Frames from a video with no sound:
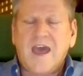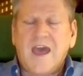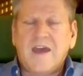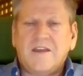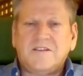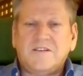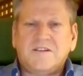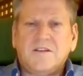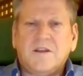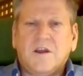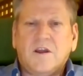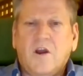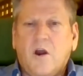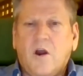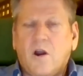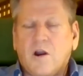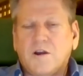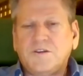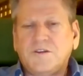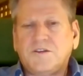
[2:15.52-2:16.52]
that that is in the
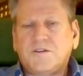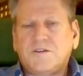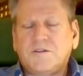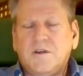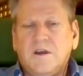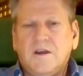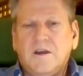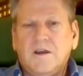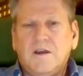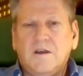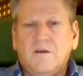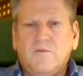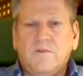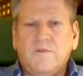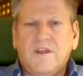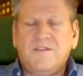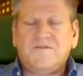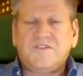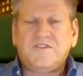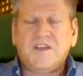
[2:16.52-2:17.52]
cards. Uh,
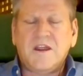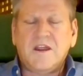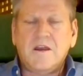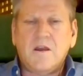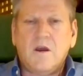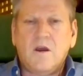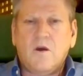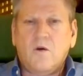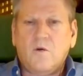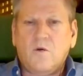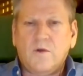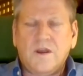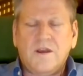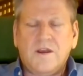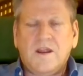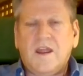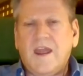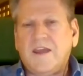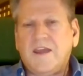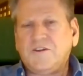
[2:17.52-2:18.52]
we've seen no
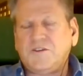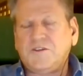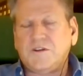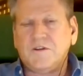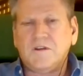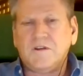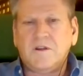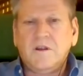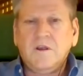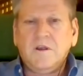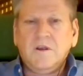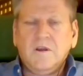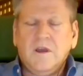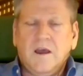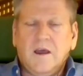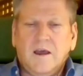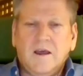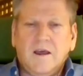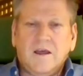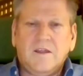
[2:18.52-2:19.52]
indication
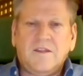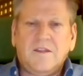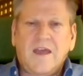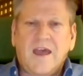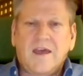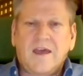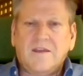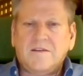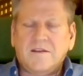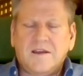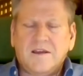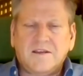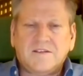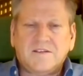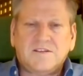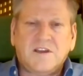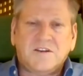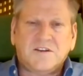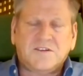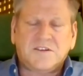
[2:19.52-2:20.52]
uh, that
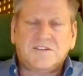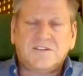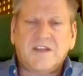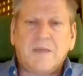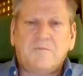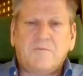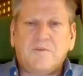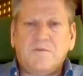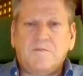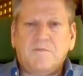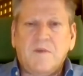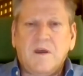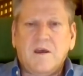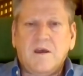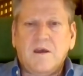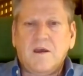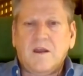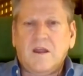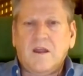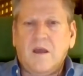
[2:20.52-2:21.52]
uh, such a step would
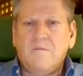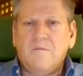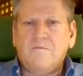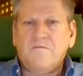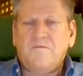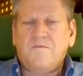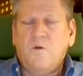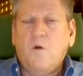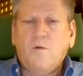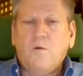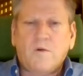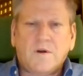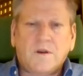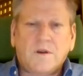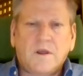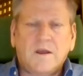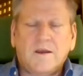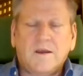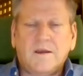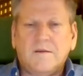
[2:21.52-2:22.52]
uh, come
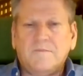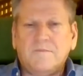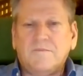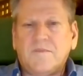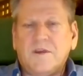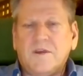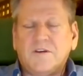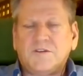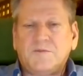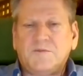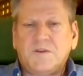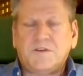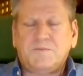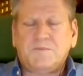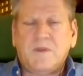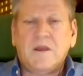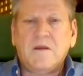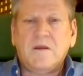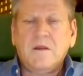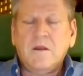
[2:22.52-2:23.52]
forward. Um, there's
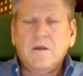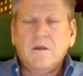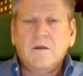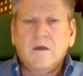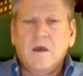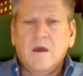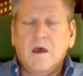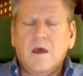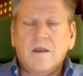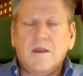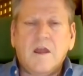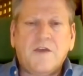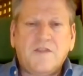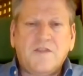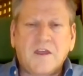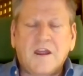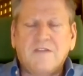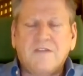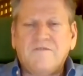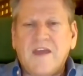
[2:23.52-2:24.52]
just been uh,
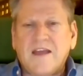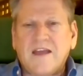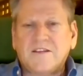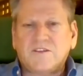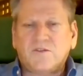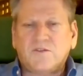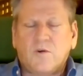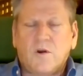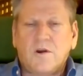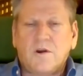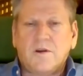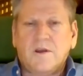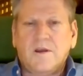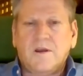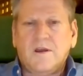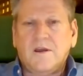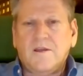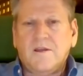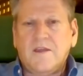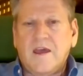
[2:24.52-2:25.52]
nothing of that sort
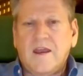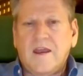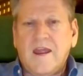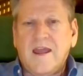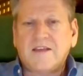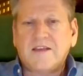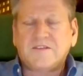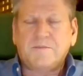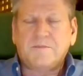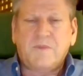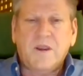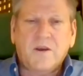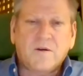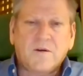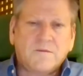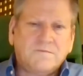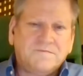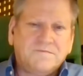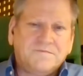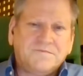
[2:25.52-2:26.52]
uh, that has
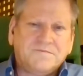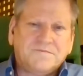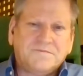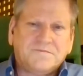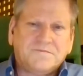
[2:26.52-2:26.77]
appeared.